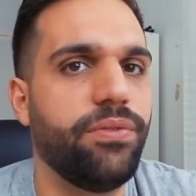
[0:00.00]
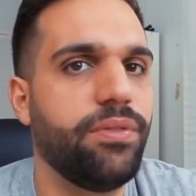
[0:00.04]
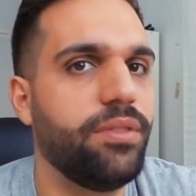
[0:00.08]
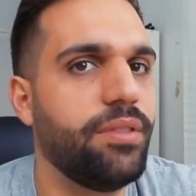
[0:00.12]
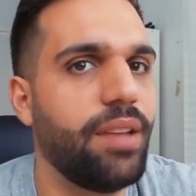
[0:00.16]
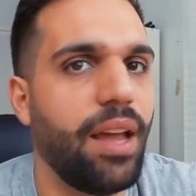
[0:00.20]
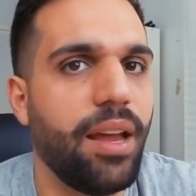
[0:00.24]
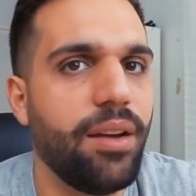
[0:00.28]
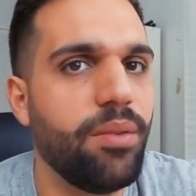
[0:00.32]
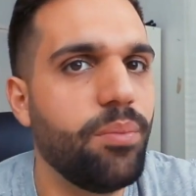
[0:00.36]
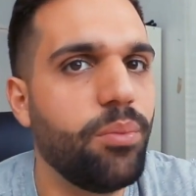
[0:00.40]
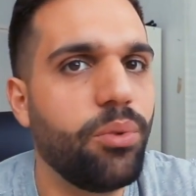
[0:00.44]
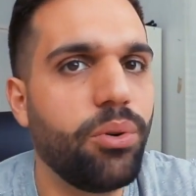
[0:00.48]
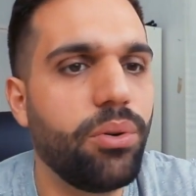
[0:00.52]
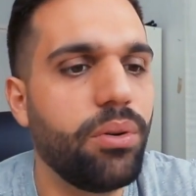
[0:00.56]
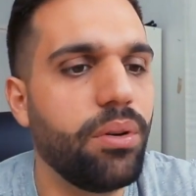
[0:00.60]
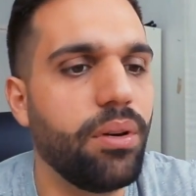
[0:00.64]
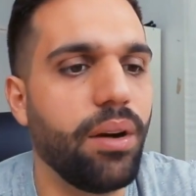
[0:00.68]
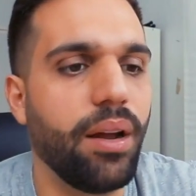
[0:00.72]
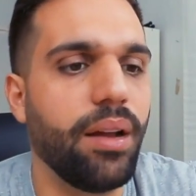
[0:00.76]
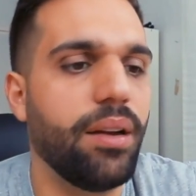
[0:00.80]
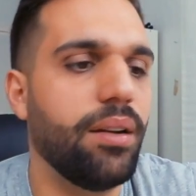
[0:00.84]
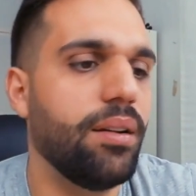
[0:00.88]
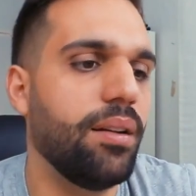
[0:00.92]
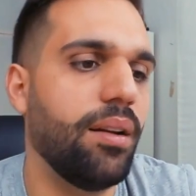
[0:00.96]
10 more
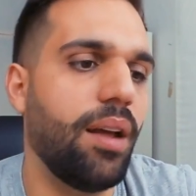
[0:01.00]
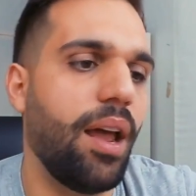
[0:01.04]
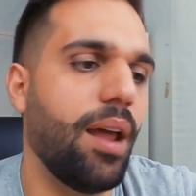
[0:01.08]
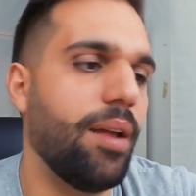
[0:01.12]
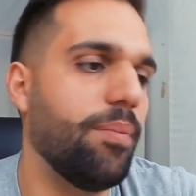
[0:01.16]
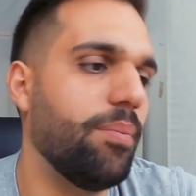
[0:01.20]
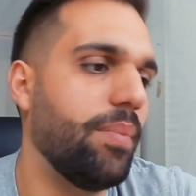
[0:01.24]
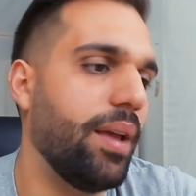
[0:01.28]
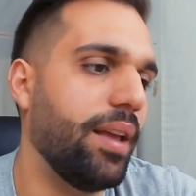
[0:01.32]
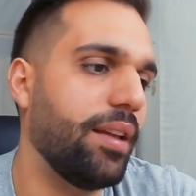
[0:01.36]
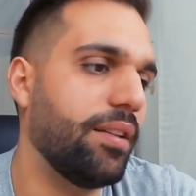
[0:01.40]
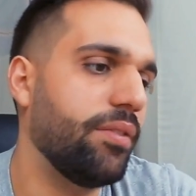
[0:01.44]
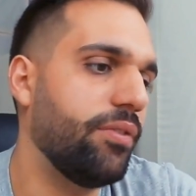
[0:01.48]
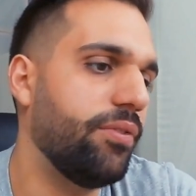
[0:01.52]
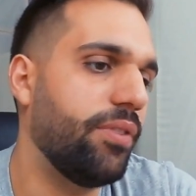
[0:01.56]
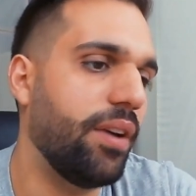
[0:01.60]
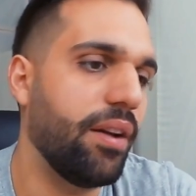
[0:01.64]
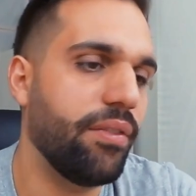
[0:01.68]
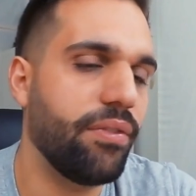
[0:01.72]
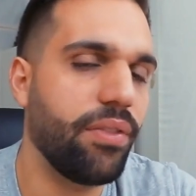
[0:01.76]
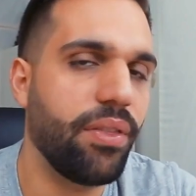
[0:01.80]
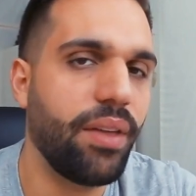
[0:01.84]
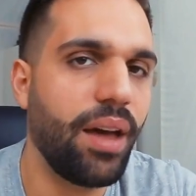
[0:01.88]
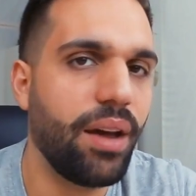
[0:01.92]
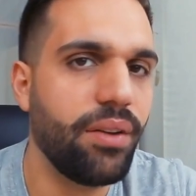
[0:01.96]
and make
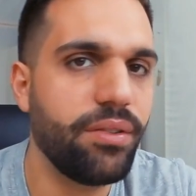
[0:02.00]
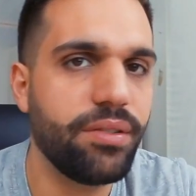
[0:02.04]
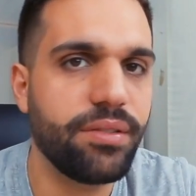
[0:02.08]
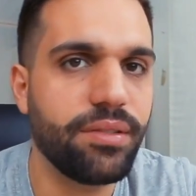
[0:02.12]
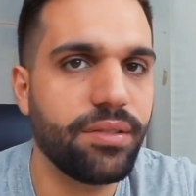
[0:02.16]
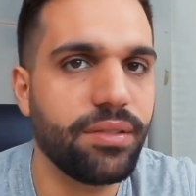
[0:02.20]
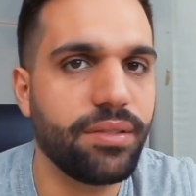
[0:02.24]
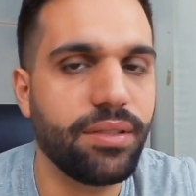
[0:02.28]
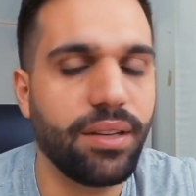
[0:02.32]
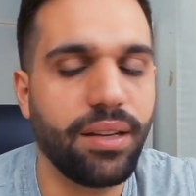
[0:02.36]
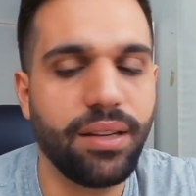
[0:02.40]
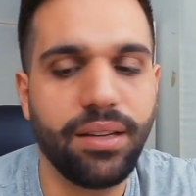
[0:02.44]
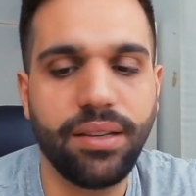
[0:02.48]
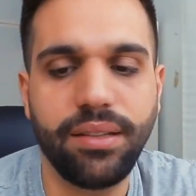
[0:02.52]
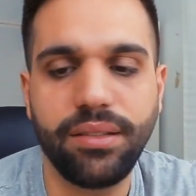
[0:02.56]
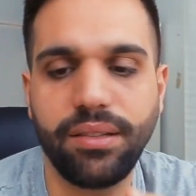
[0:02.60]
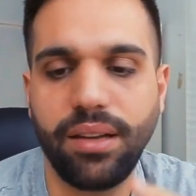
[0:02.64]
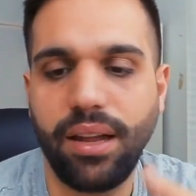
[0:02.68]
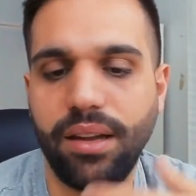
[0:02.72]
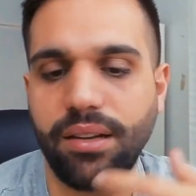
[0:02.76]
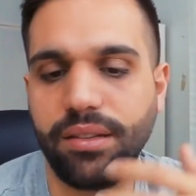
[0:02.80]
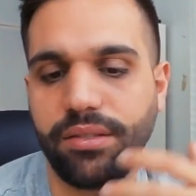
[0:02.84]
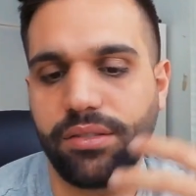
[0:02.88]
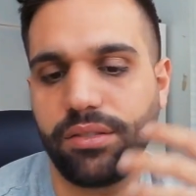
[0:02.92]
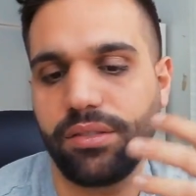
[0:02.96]
5,000
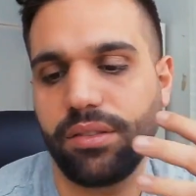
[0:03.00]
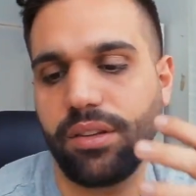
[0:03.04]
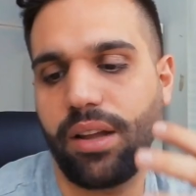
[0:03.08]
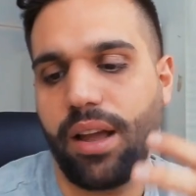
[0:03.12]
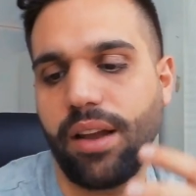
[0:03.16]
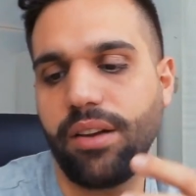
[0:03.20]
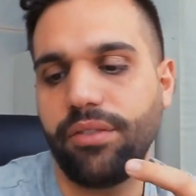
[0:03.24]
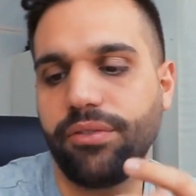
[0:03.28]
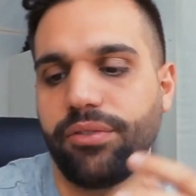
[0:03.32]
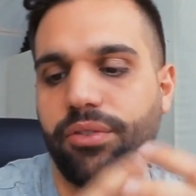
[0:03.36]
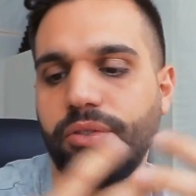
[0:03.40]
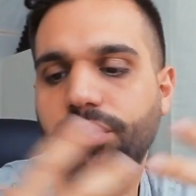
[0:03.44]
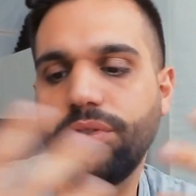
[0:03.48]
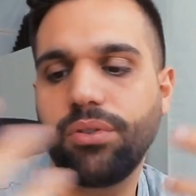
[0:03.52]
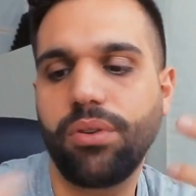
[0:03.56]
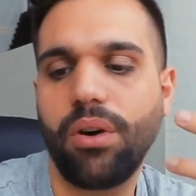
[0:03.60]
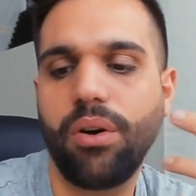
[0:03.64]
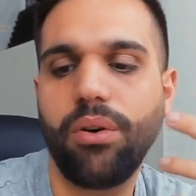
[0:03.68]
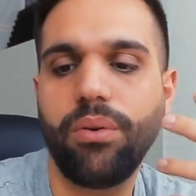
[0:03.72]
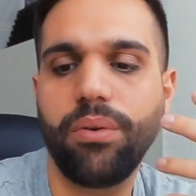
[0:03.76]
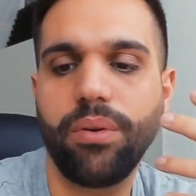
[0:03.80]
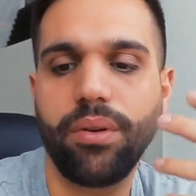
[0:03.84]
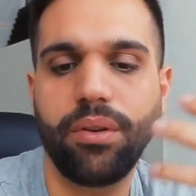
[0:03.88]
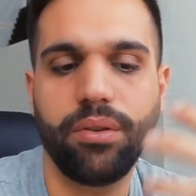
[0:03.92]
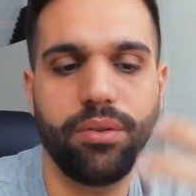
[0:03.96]
and kind of
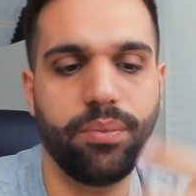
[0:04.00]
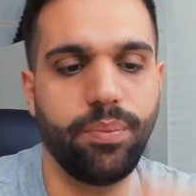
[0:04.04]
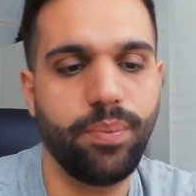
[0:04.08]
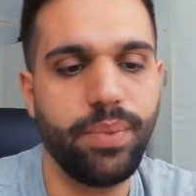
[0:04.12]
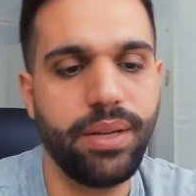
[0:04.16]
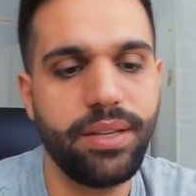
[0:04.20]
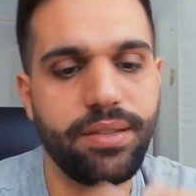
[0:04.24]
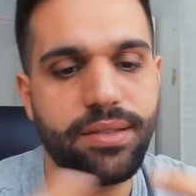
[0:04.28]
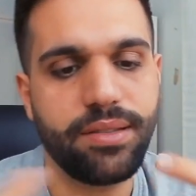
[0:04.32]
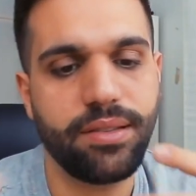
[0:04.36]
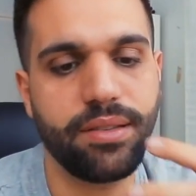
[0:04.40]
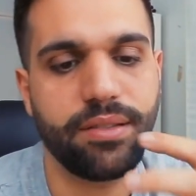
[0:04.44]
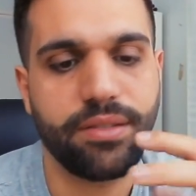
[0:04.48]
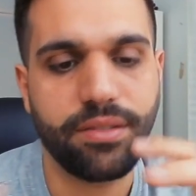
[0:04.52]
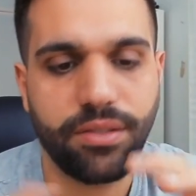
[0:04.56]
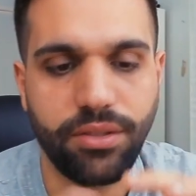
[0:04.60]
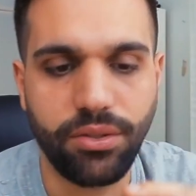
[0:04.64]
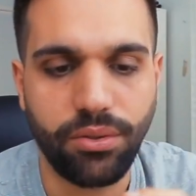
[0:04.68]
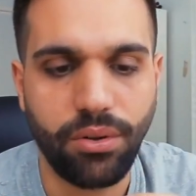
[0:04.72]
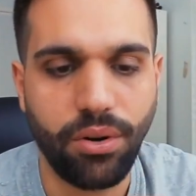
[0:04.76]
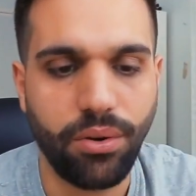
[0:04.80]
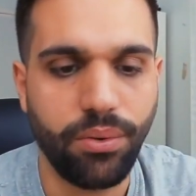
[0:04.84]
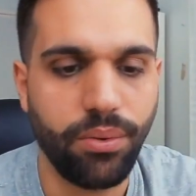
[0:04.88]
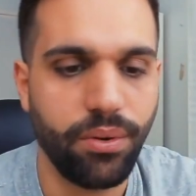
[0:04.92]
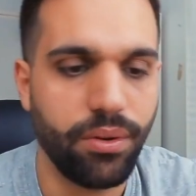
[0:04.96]
grow your business,
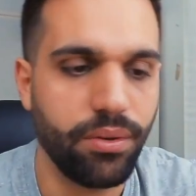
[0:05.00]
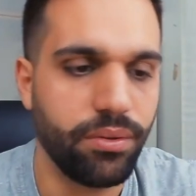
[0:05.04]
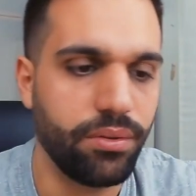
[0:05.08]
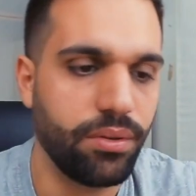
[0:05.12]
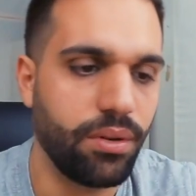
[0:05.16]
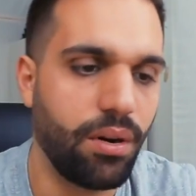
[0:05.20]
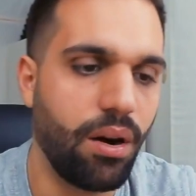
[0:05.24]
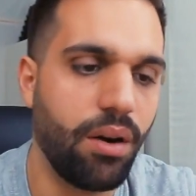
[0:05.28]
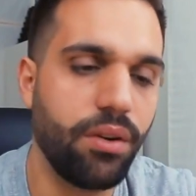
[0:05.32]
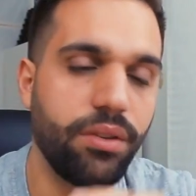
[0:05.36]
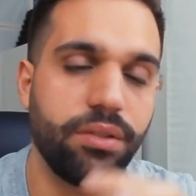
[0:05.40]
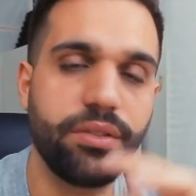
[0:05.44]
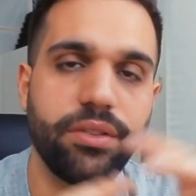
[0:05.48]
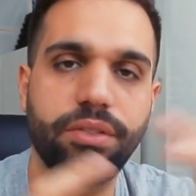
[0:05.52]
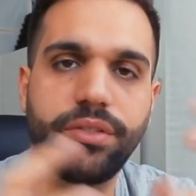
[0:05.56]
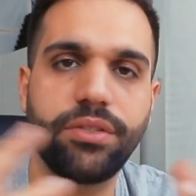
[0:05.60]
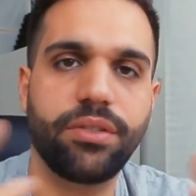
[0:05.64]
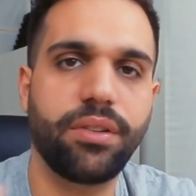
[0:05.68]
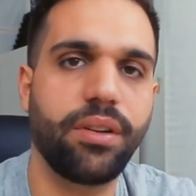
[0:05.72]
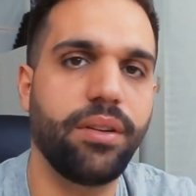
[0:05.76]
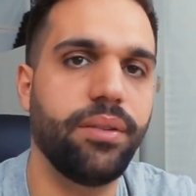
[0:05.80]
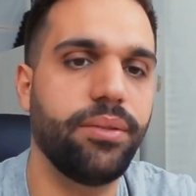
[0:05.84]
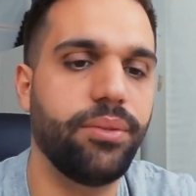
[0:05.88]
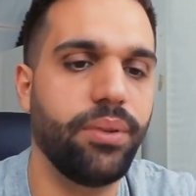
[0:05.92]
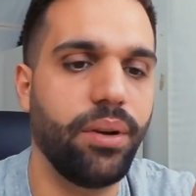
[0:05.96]
grow your
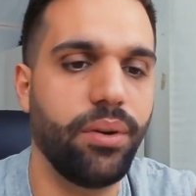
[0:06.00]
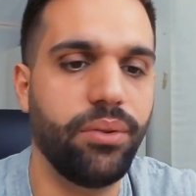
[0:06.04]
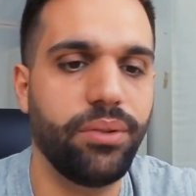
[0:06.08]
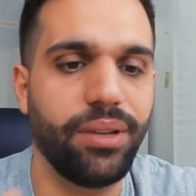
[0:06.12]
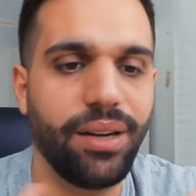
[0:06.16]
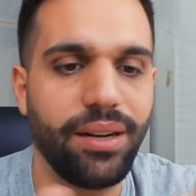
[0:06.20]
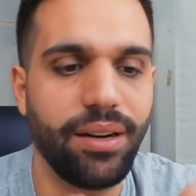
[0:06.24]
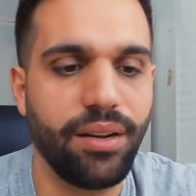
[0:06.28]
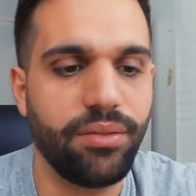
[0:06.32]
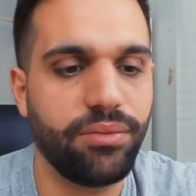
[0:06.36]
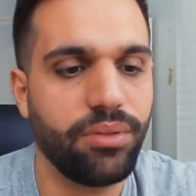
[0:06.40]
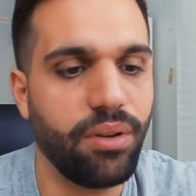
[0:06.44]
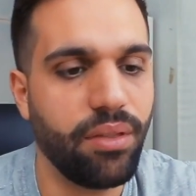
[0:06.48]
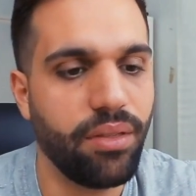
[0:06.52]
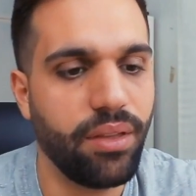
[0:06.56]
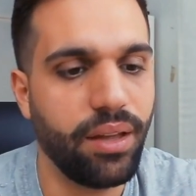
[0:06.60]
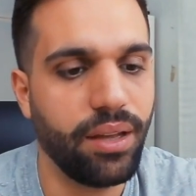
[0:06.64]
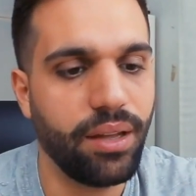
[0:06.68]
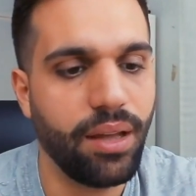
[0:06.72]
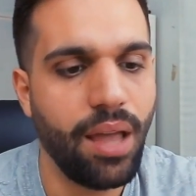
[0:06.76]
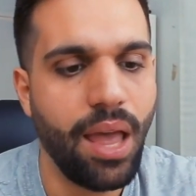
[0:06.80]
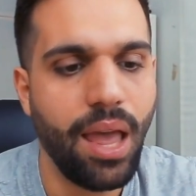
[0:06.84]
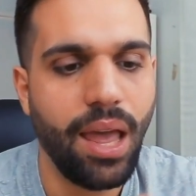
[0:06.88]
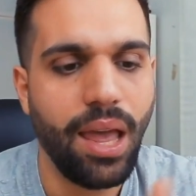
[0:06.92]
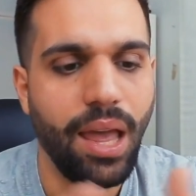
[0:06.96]
artist career and everything.